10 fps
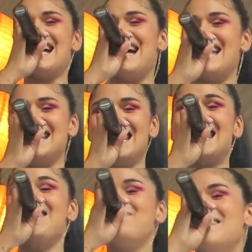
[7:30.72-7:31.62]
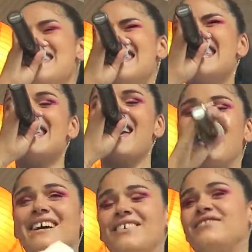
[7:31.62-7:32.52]
I almost feel like I'm almost
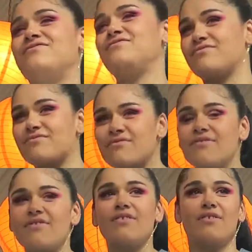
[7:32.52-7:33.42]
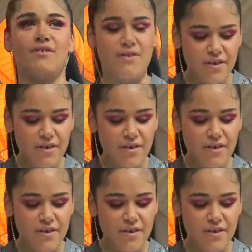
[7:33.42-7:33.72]
embarrassed about it, but I